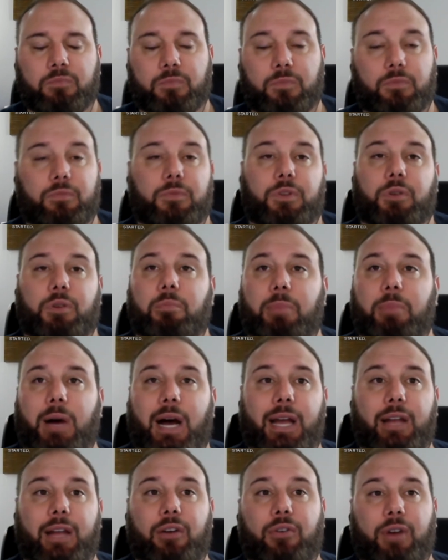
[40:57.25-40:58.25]
you
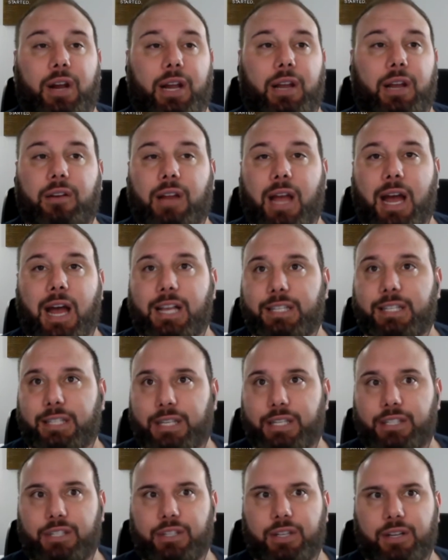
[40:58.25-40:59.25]
buy great
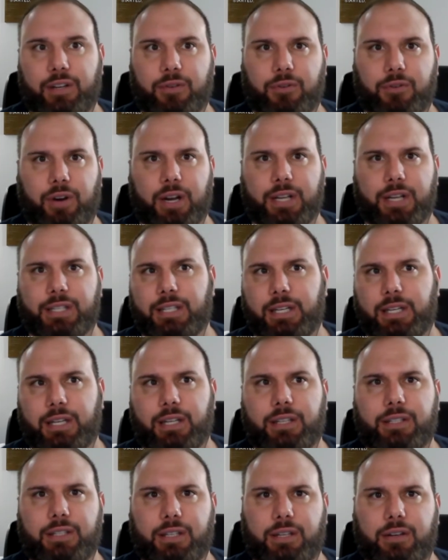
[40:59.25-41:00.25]
assets in great
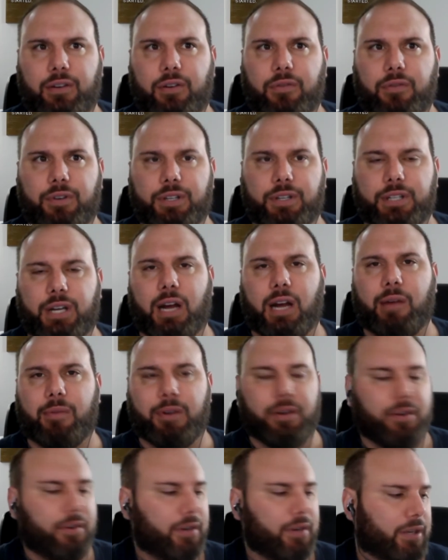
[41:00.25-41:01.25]
cities and over time
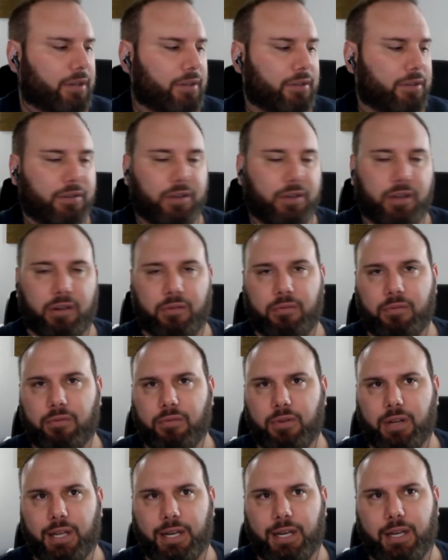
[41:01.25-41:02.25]
it, it, it,
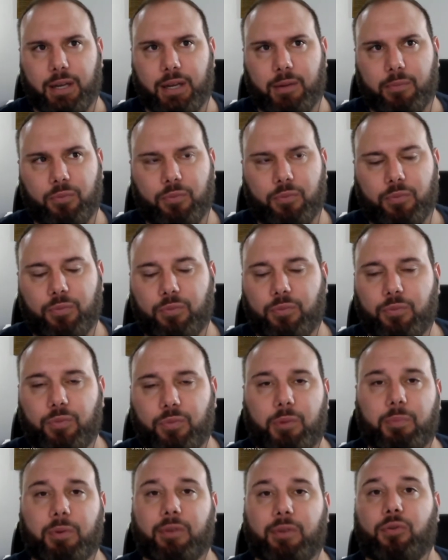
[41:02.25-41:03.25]
it um,
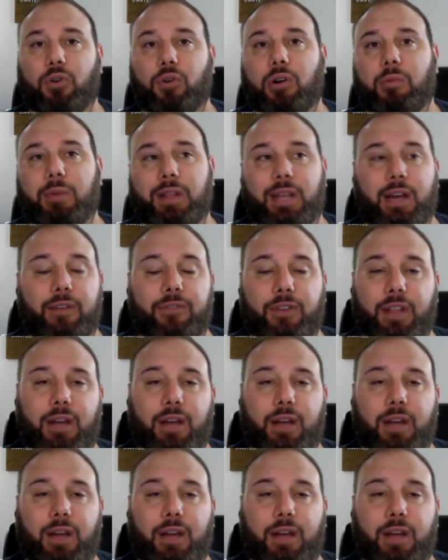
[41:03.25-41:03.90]
will perform. And I feel that